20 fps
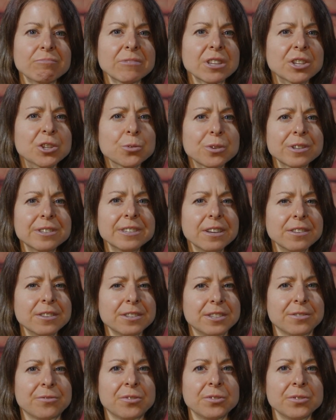You can tell the
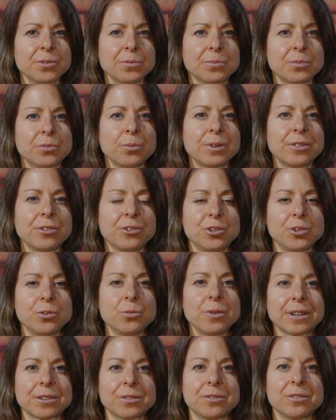difference between the
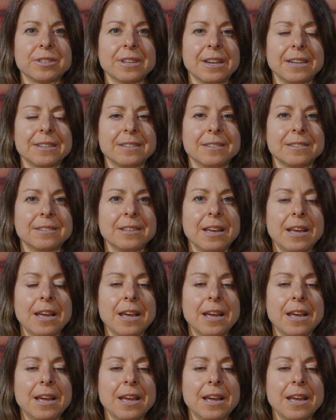two exercises